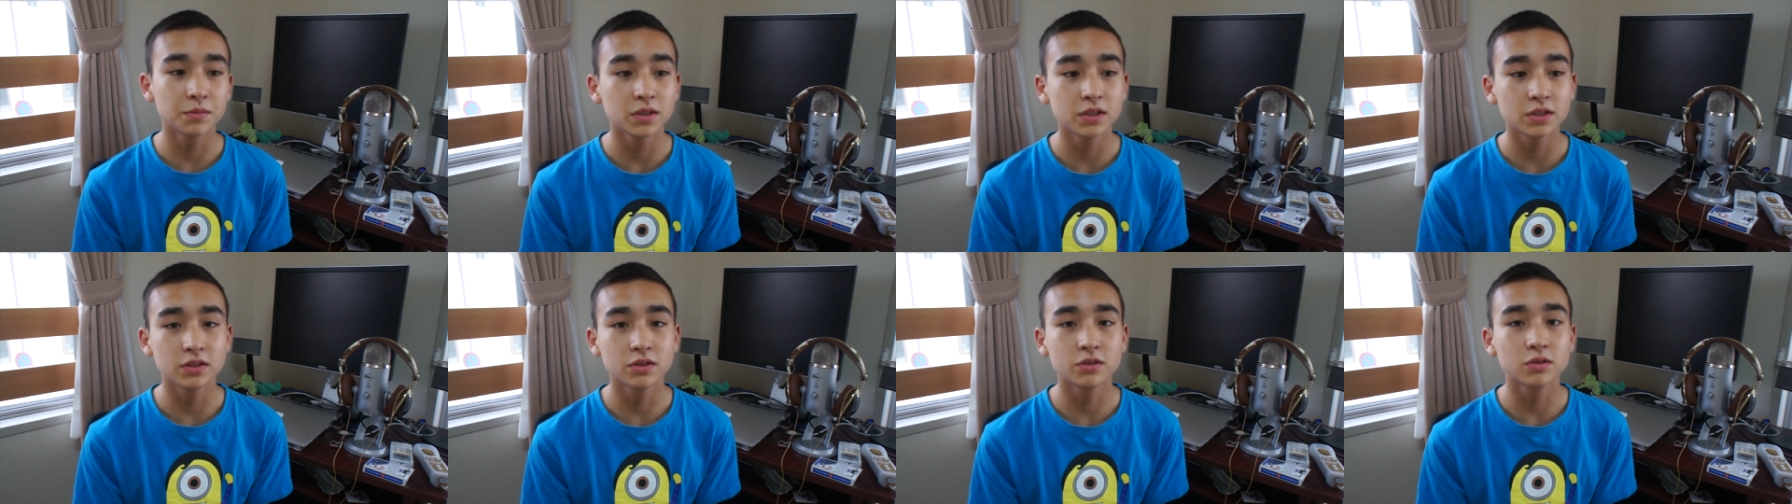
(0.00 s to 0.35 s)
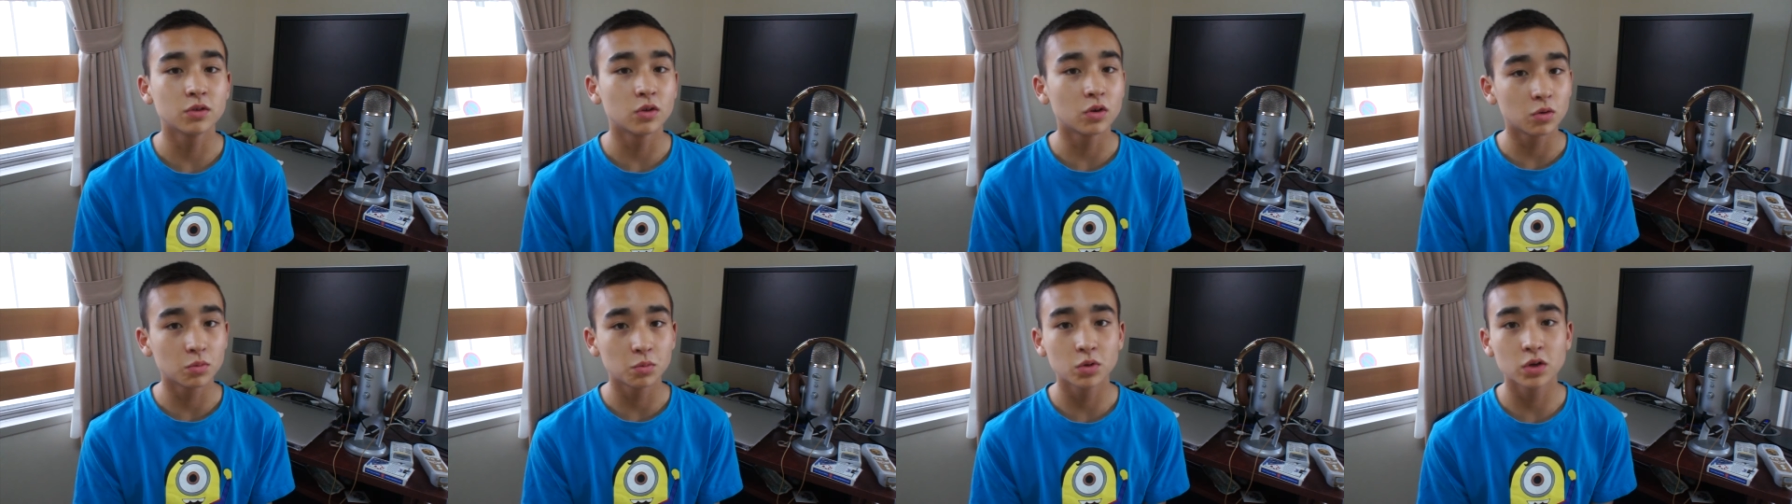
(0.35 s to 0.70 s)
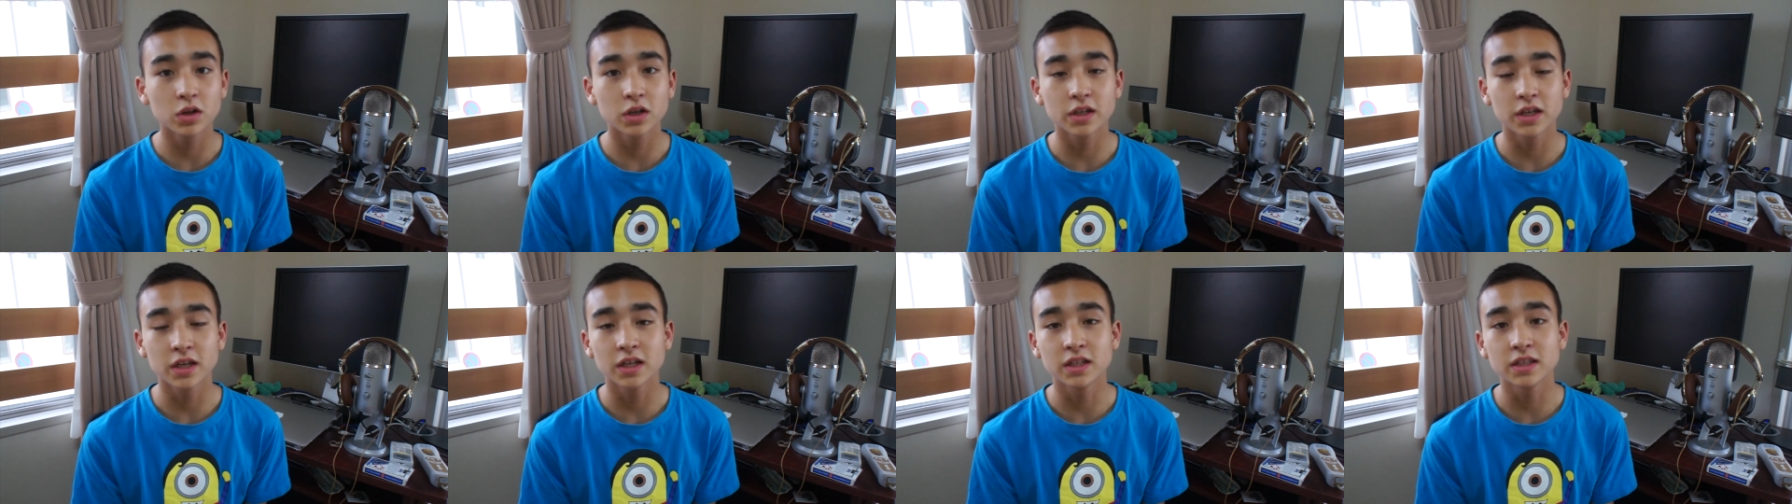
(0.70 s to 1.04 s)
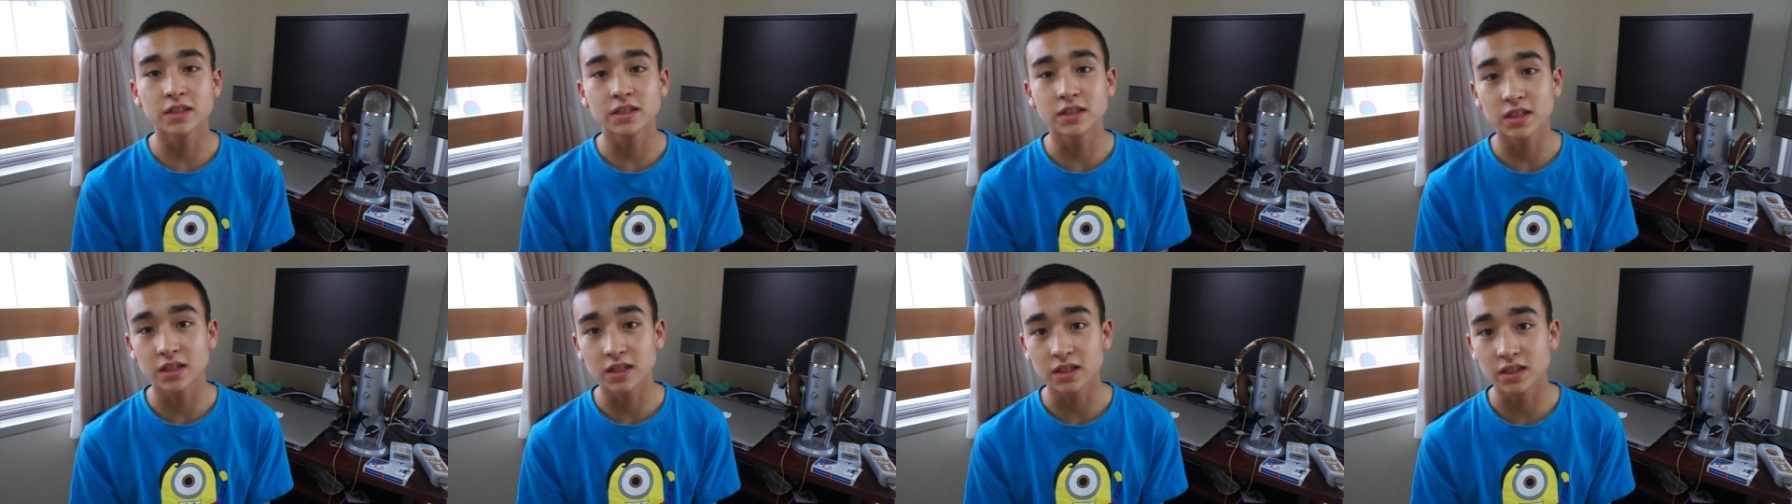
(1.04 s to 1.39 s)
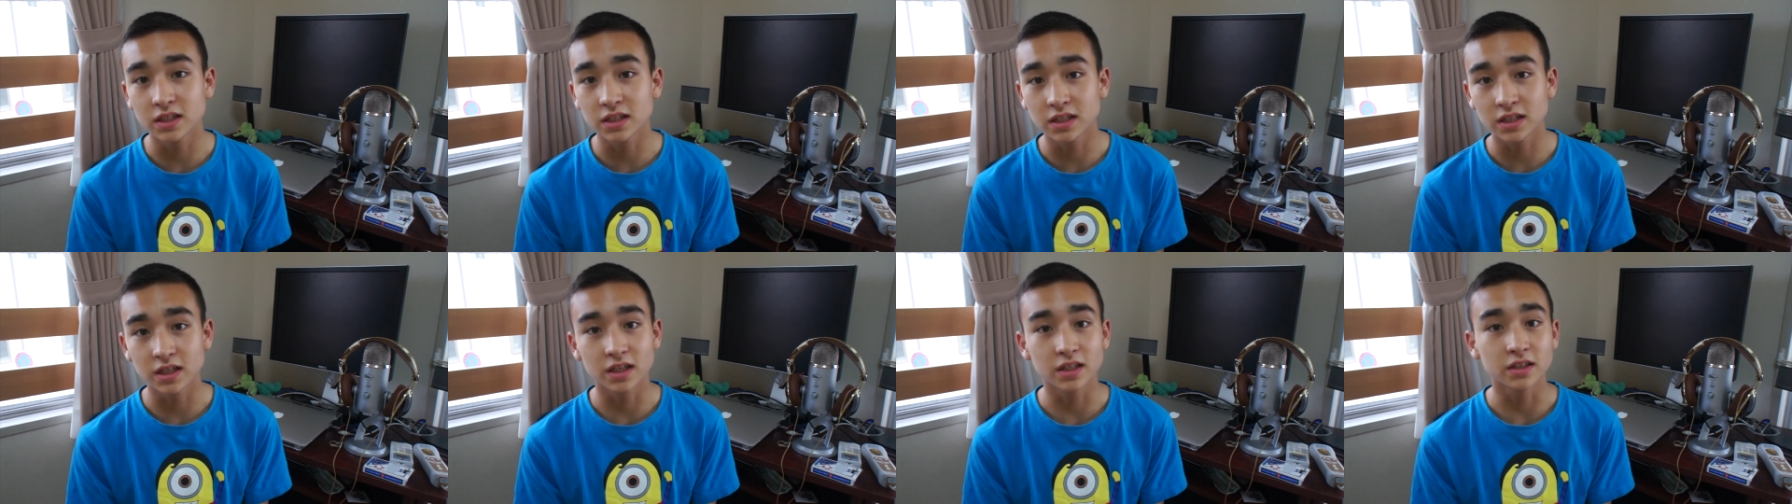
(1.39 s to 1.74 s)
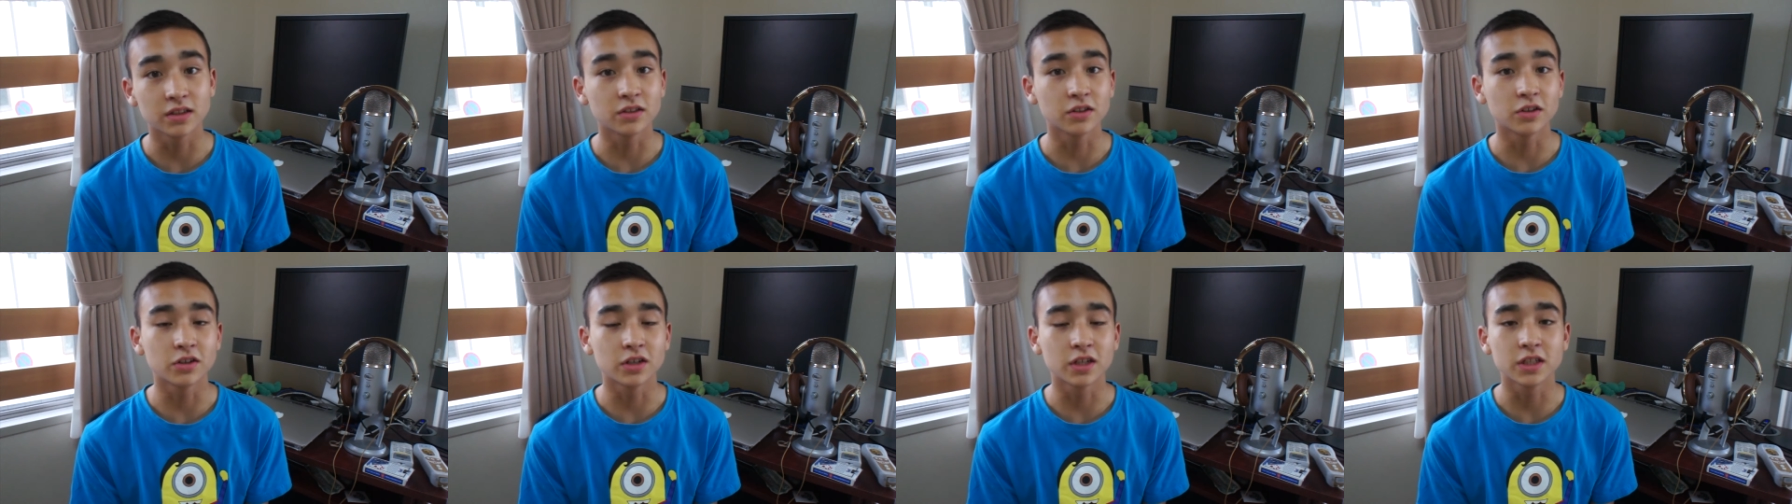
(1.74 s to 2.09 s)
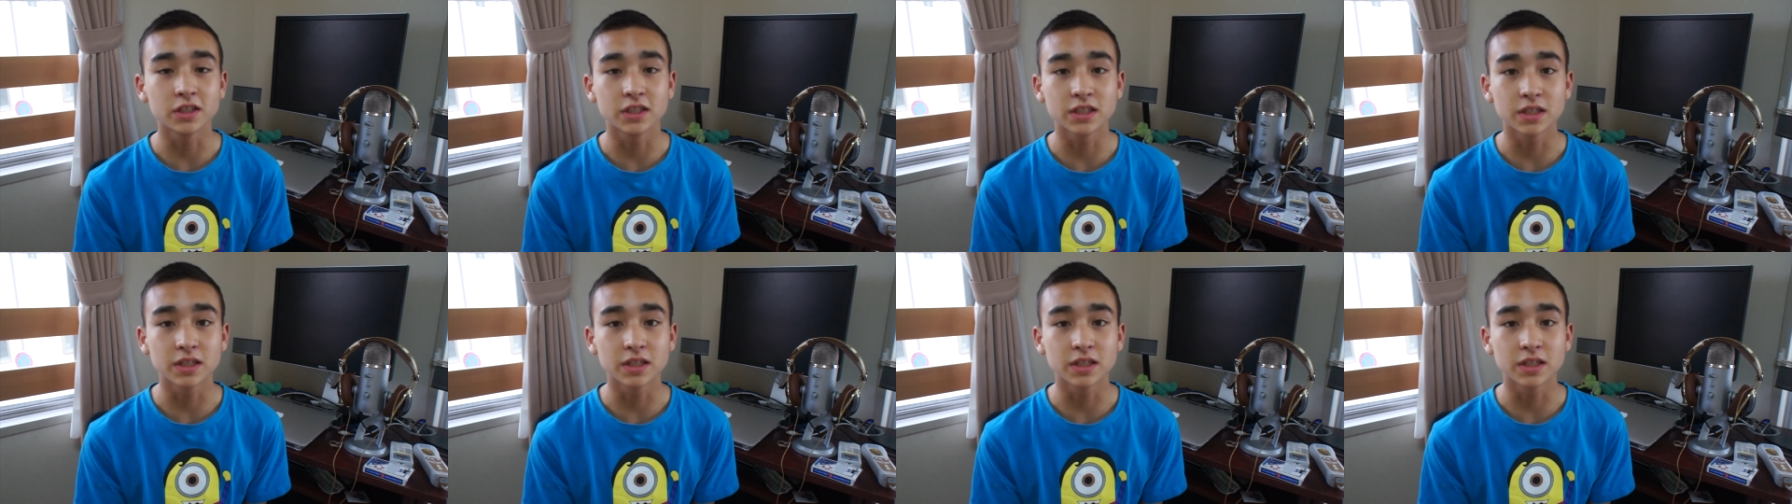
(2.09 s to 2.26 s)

into homework and studying and learning